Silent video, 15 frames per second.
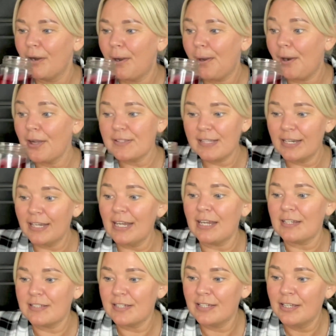Oh, is that
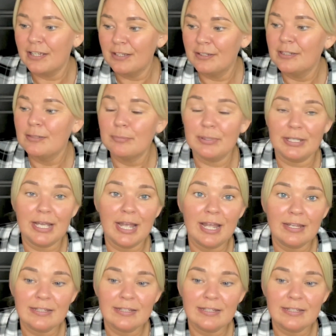it? Yeah. But yeah,